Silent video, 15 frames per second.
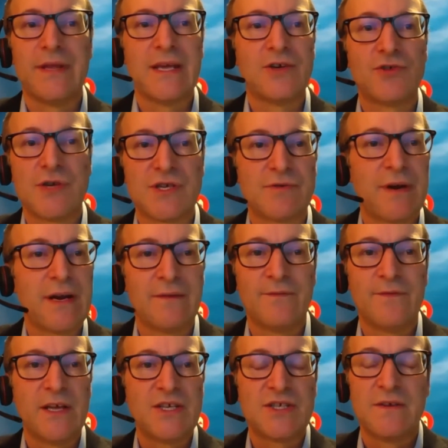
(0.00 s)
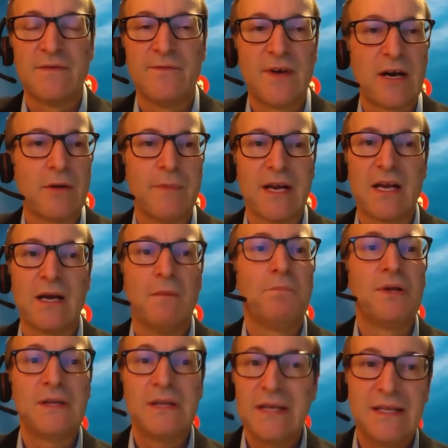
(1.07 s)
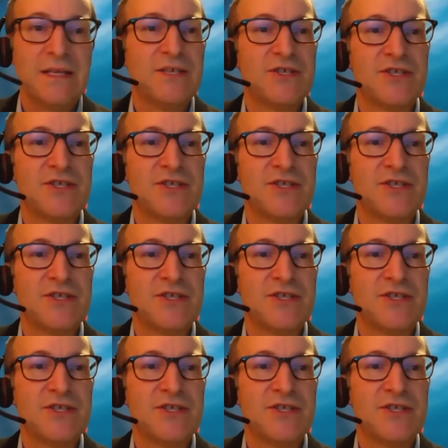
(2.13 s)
interest rate inflation environment completely